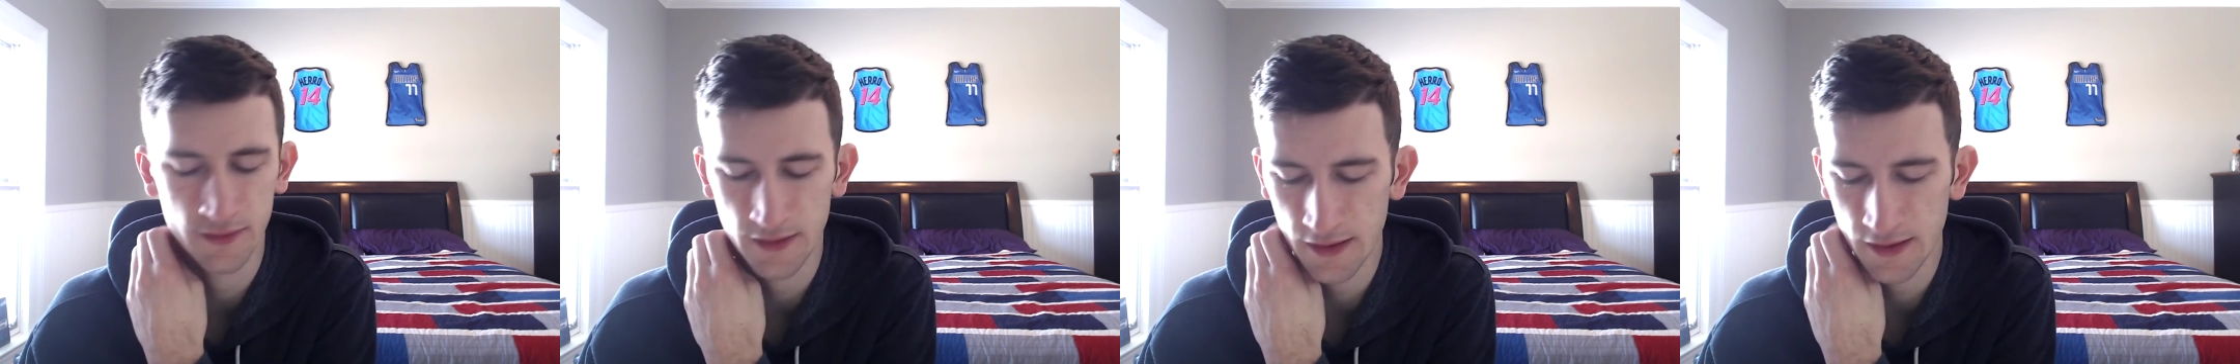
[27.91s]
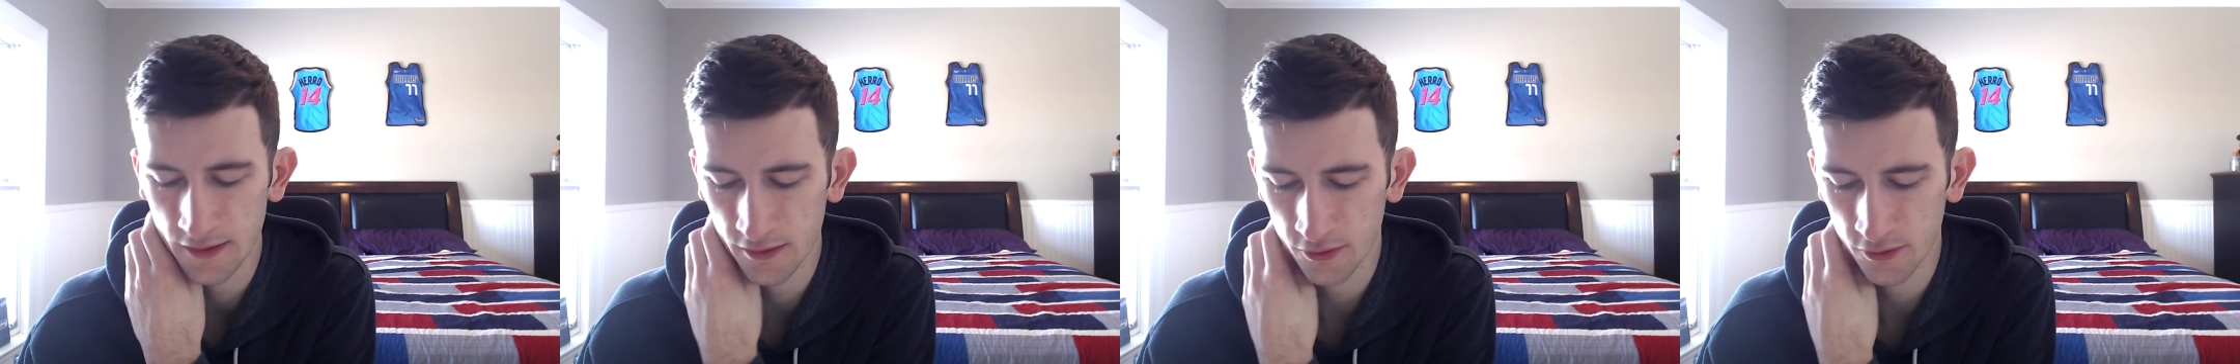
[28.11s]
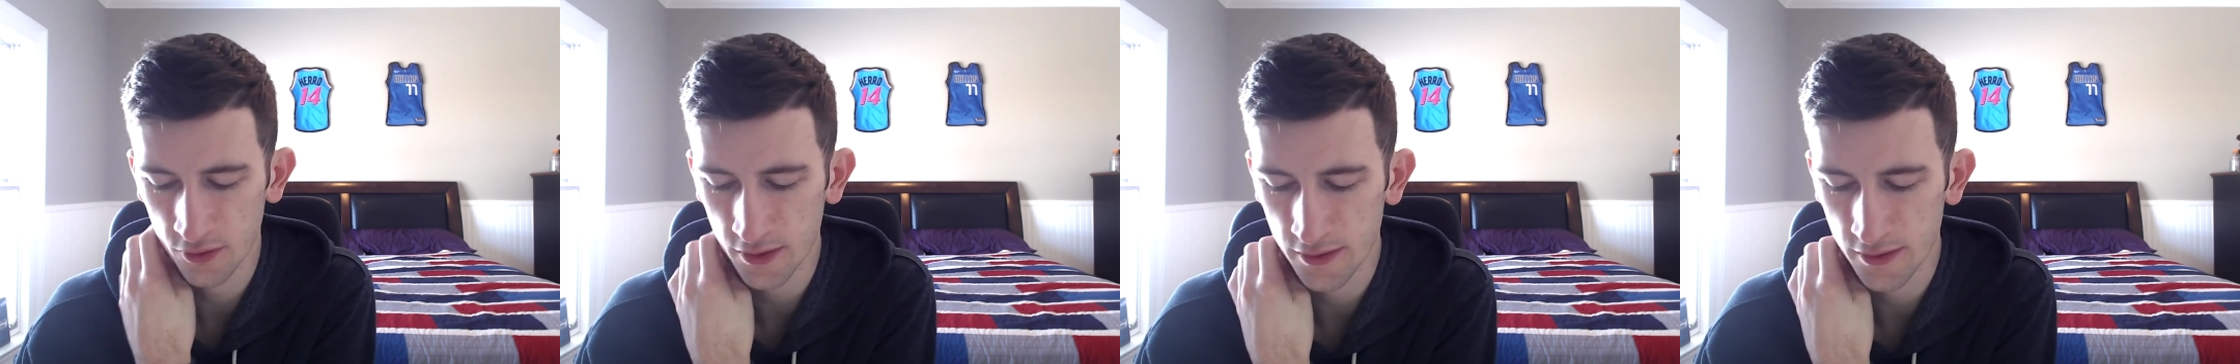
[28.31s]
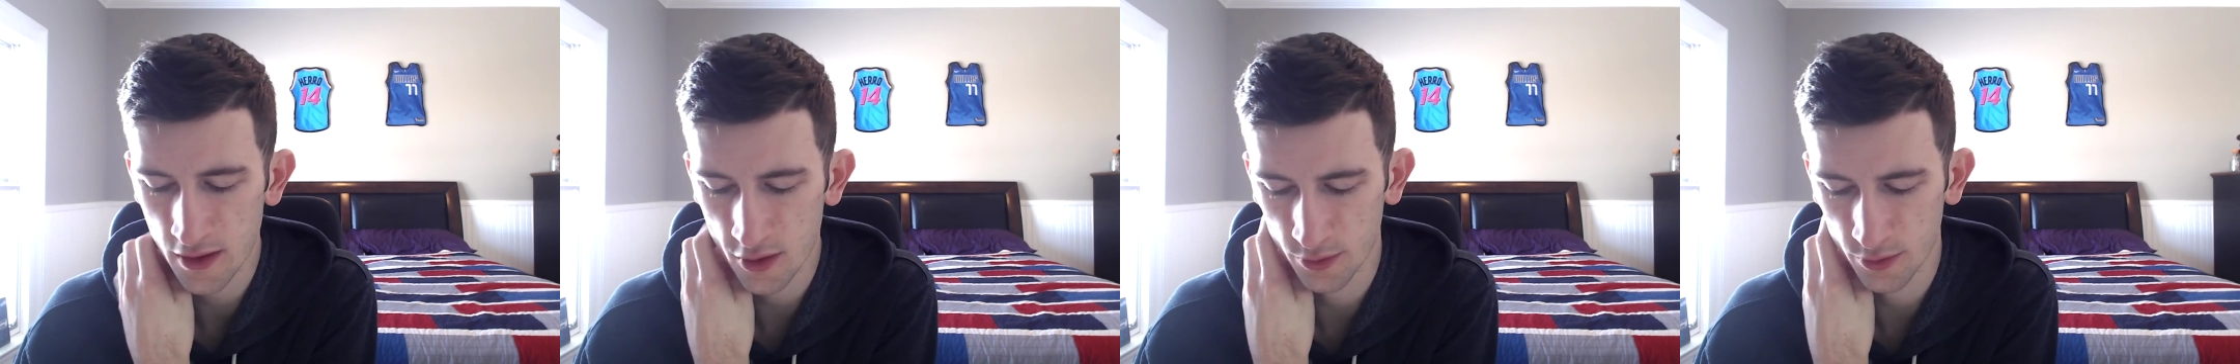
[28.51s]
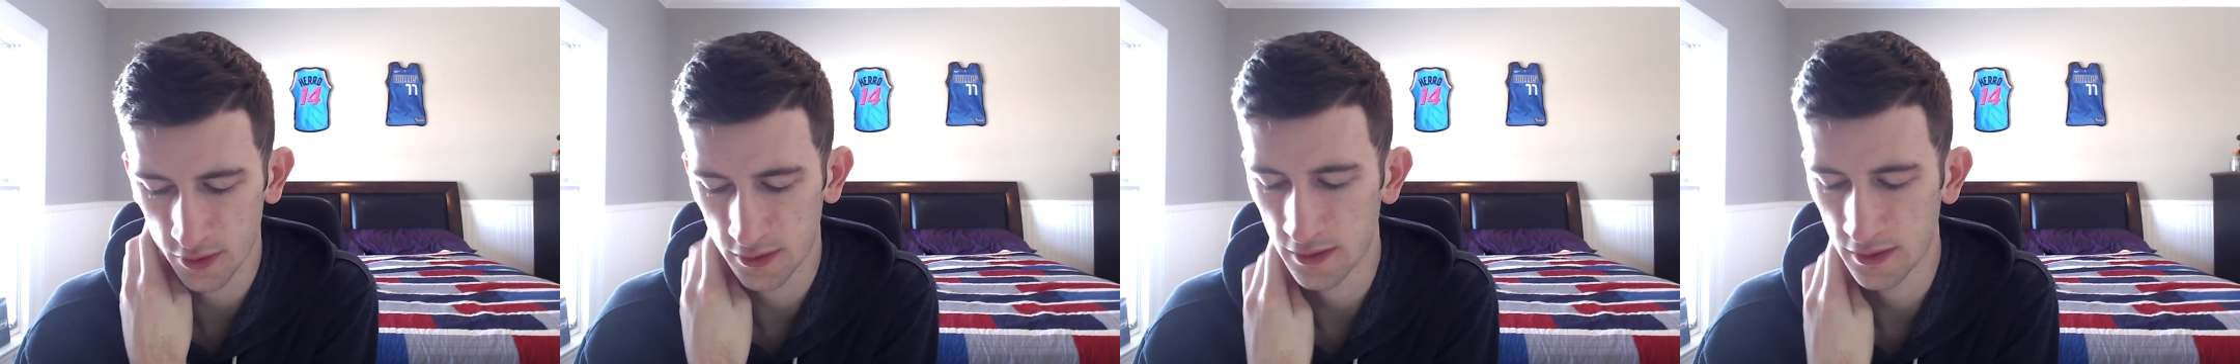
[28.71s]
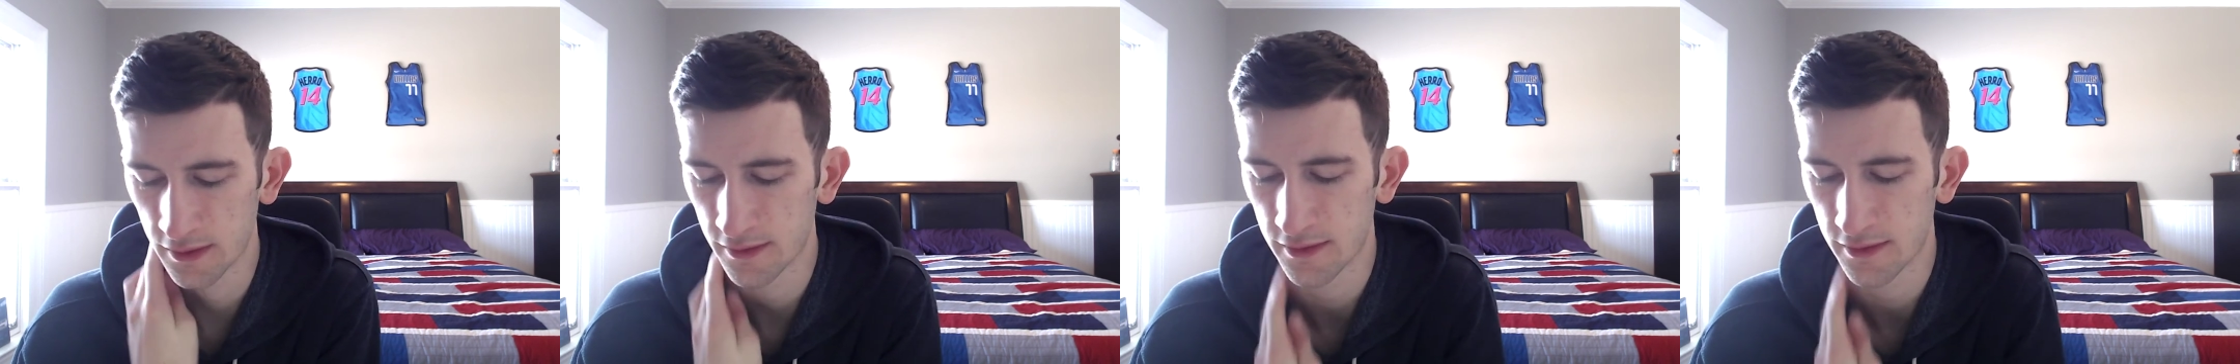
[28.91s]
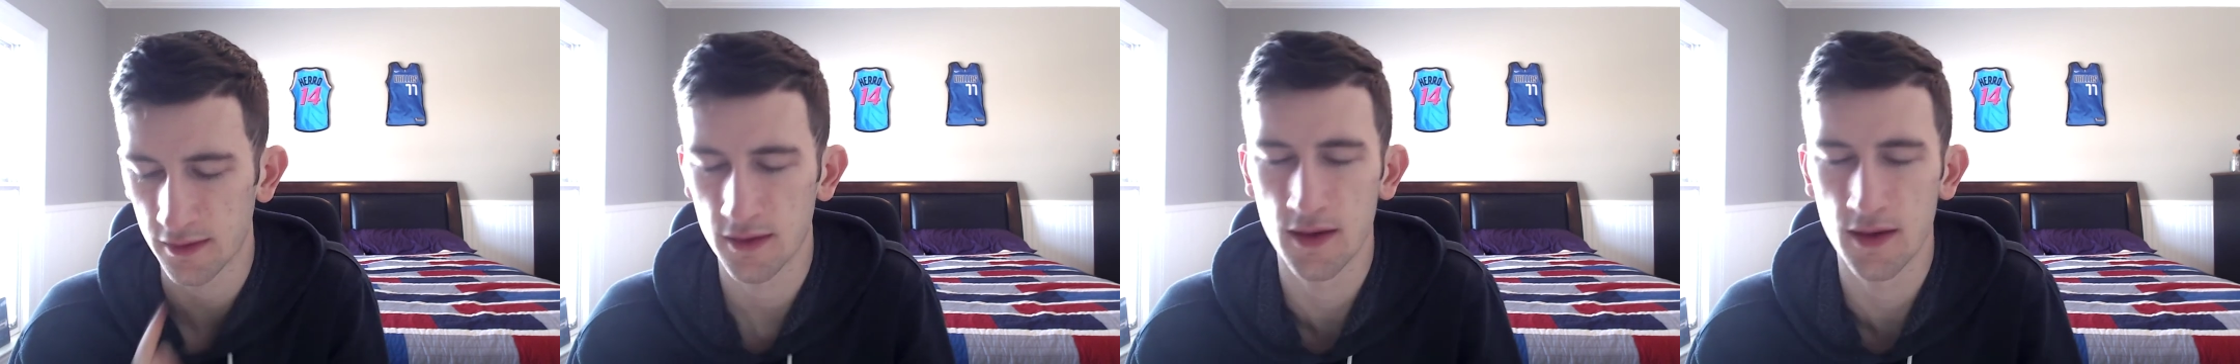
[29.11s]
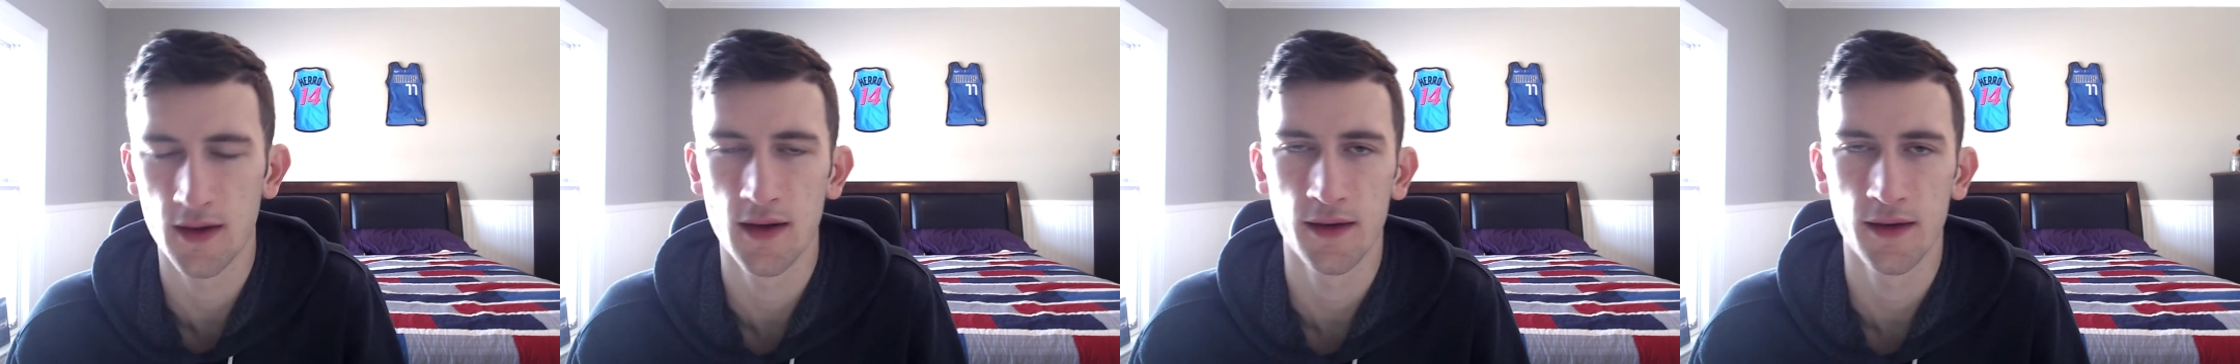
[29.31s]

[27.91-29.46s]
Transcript: standings right now because